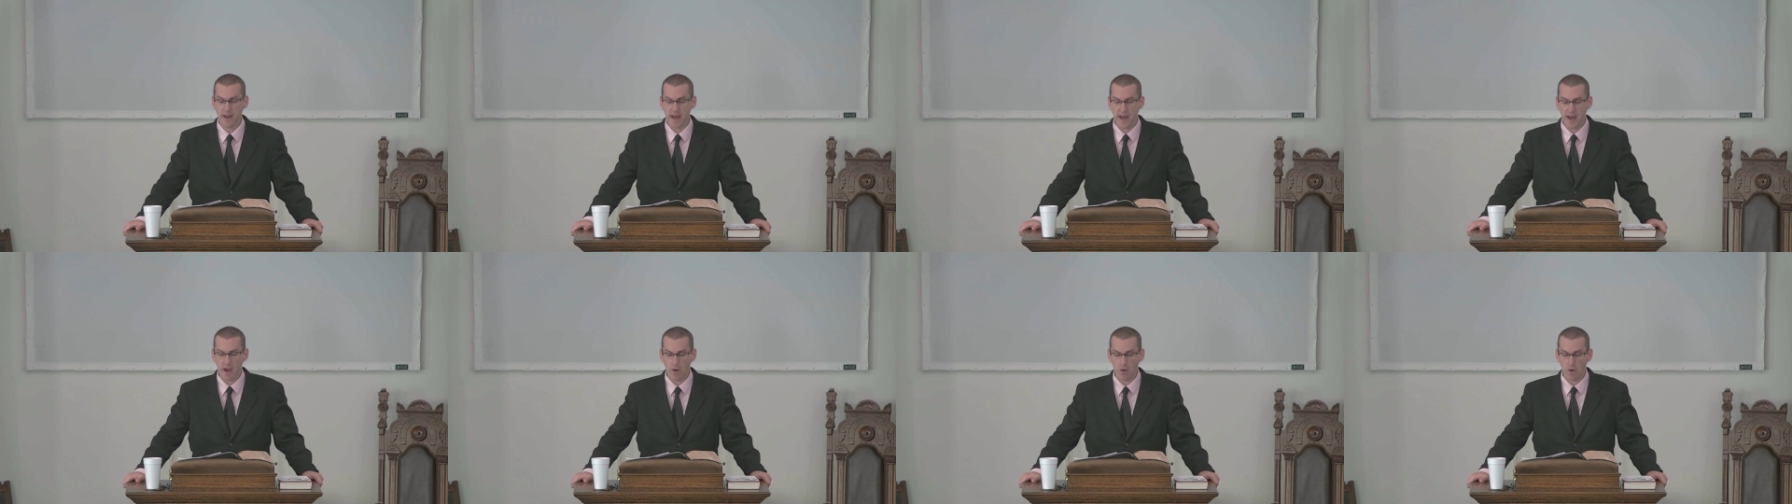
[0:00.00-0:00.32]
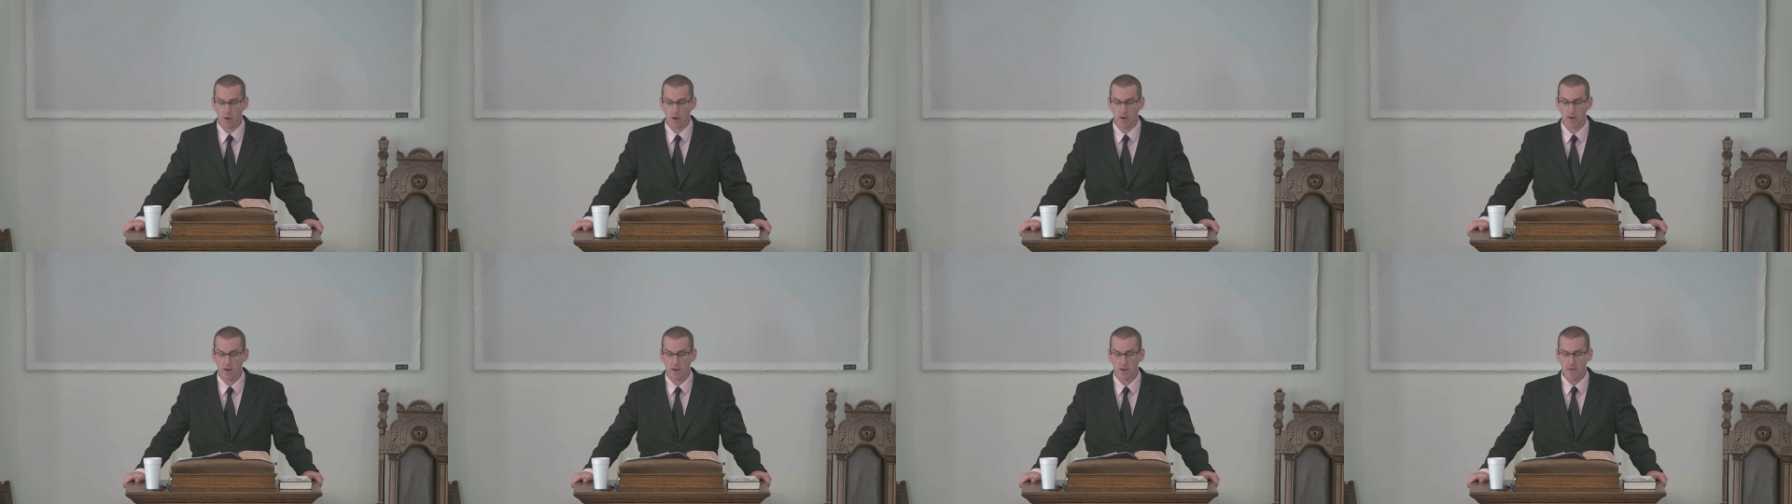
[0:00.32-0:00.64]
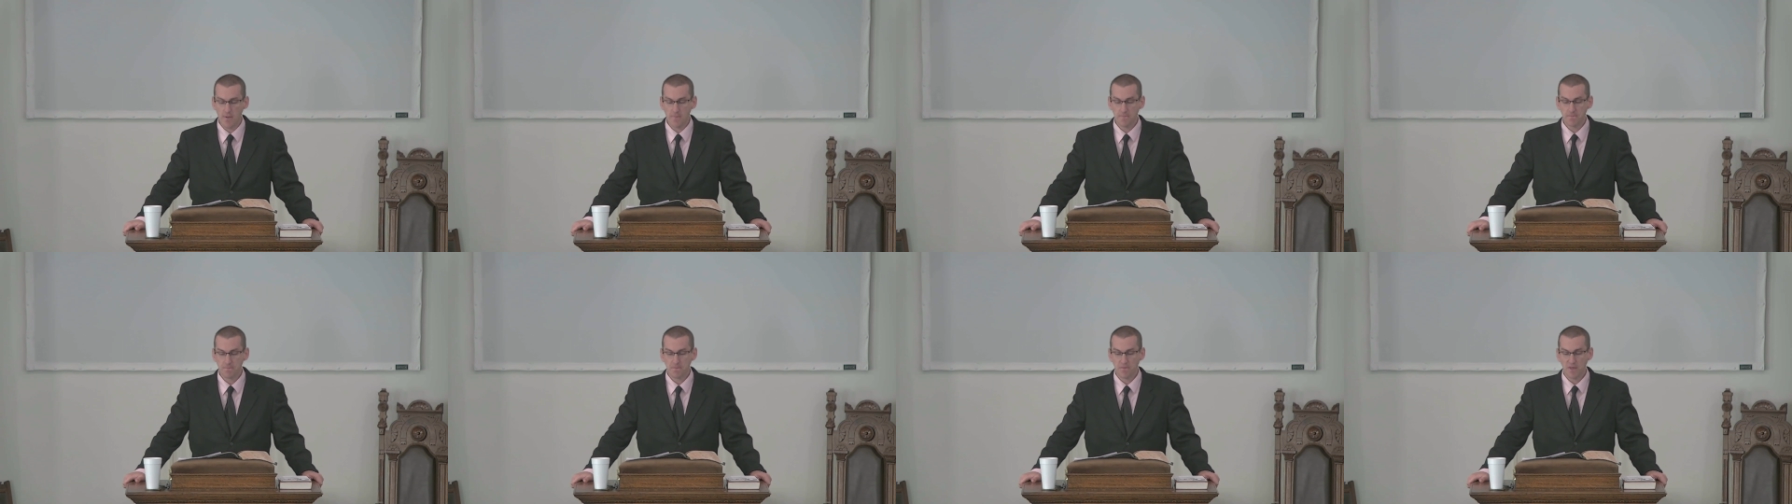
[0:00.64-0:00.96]
power
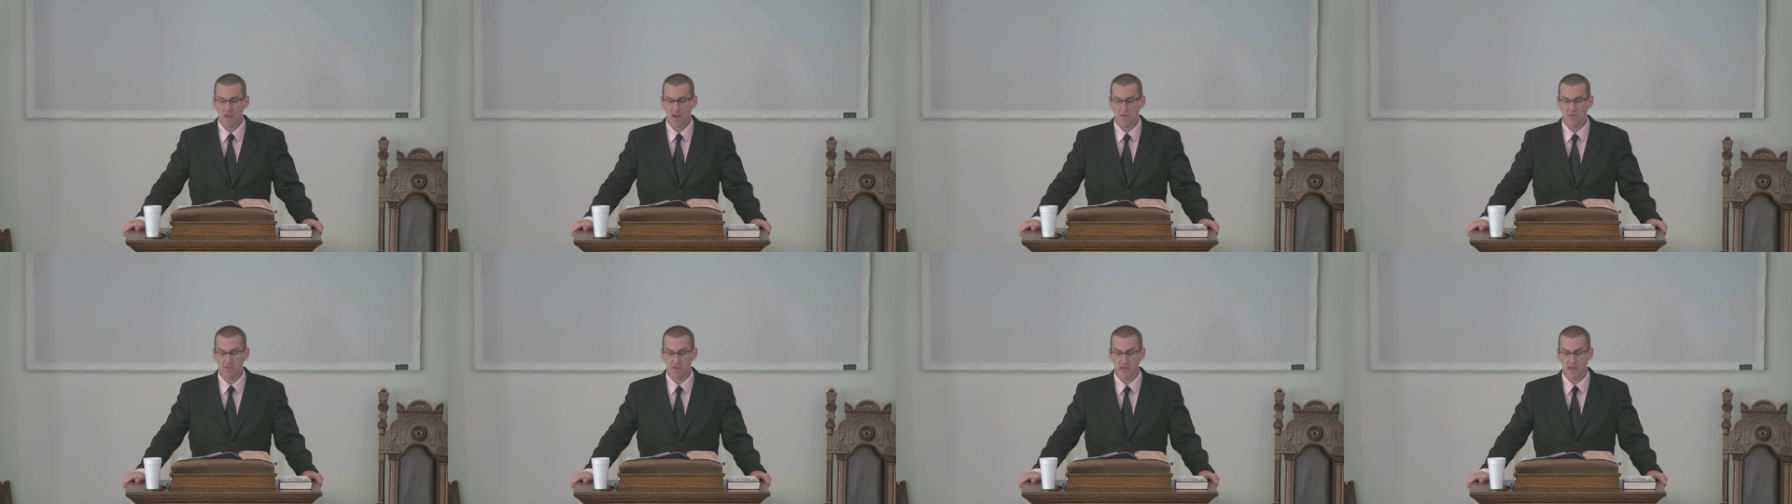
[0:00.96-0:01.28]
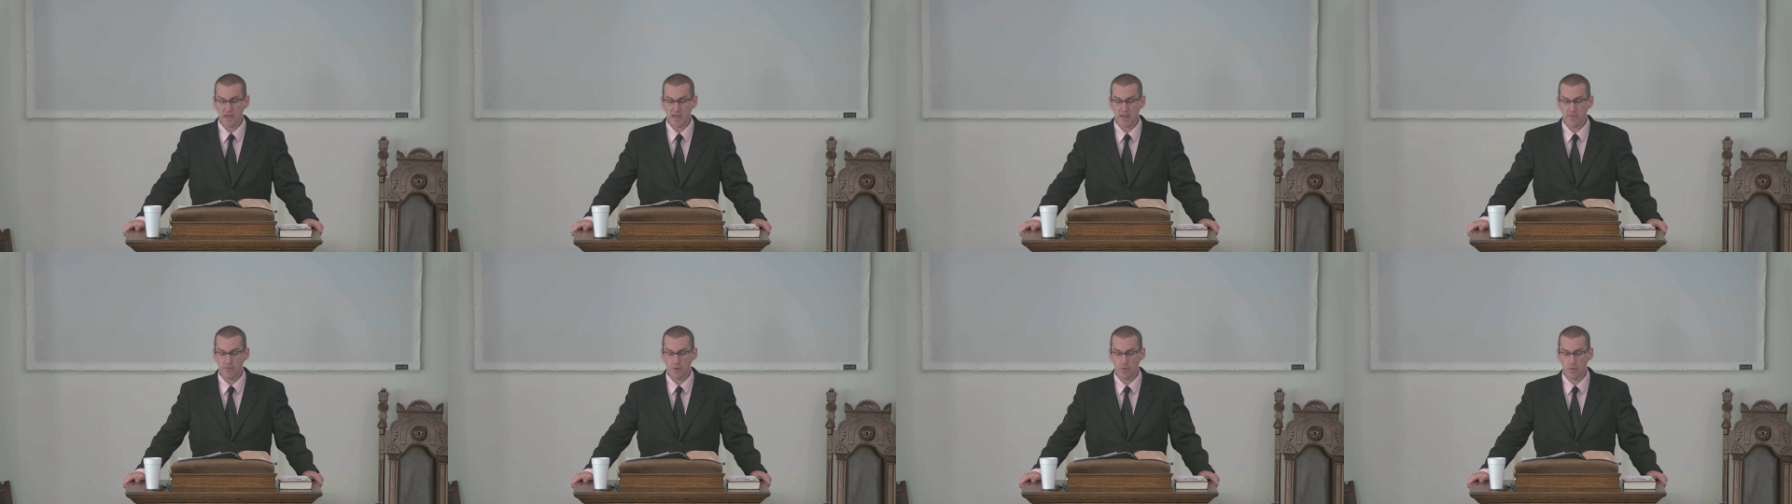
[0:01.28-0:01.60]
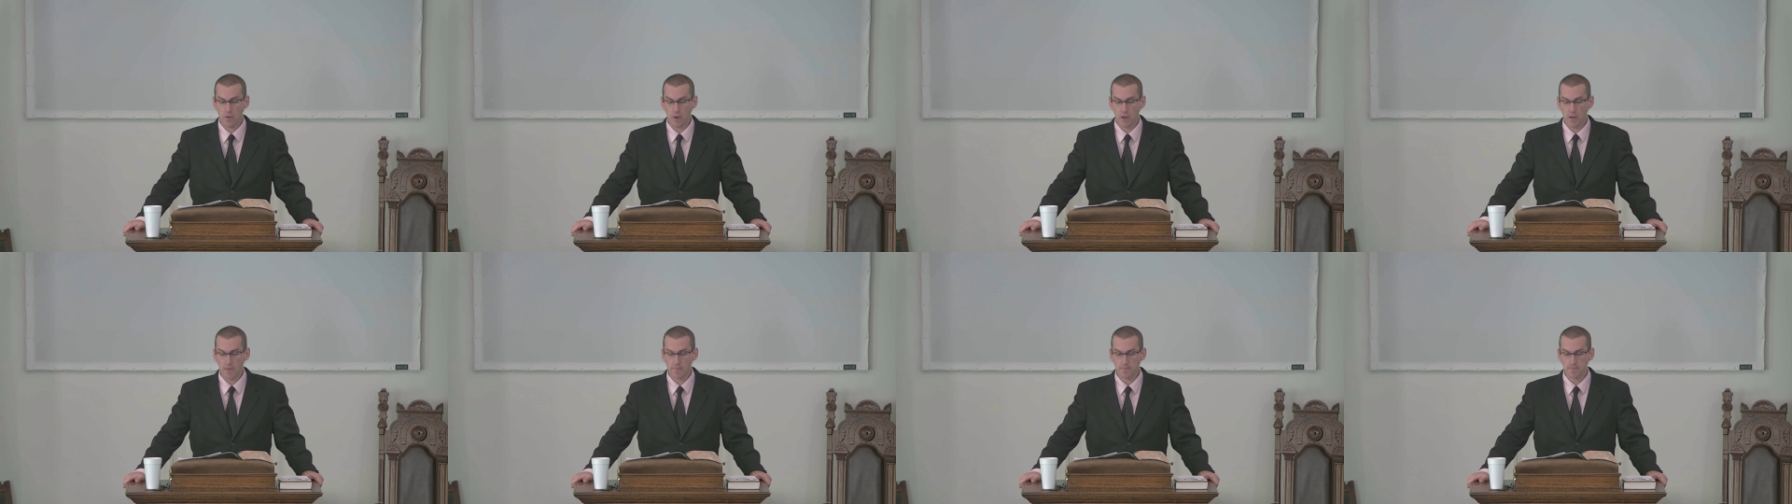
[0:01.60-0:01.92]
of the
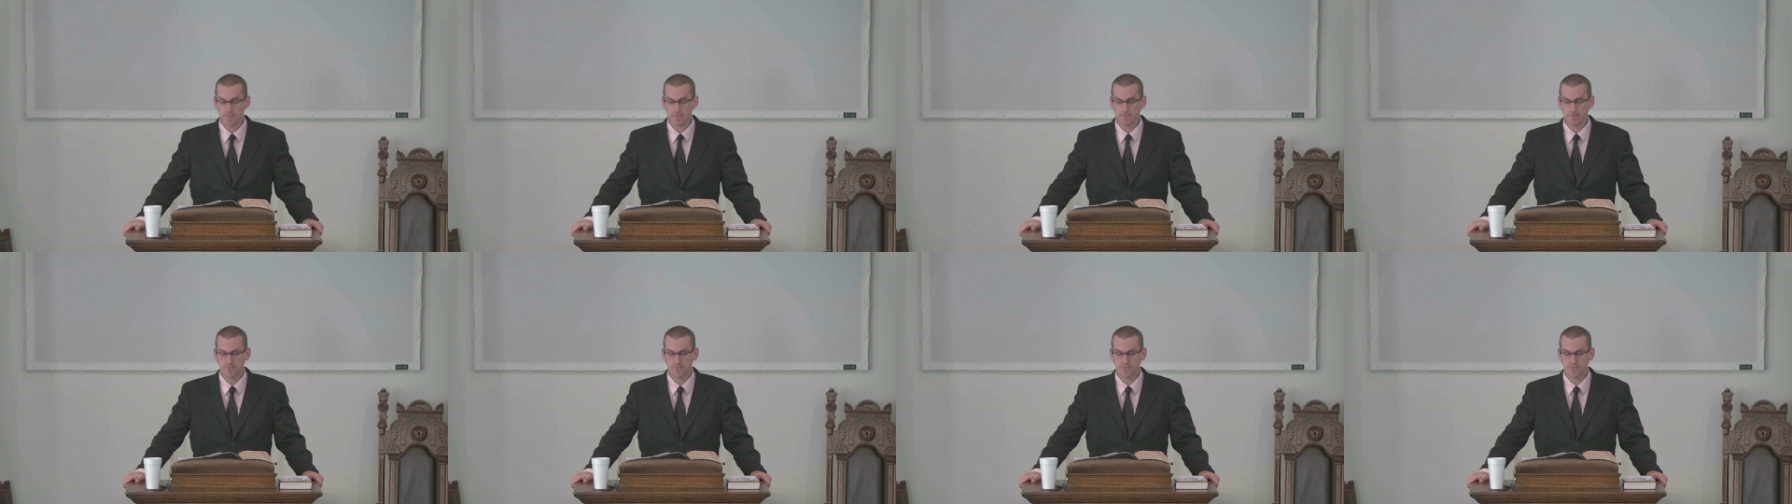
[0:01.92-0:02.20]
evil one.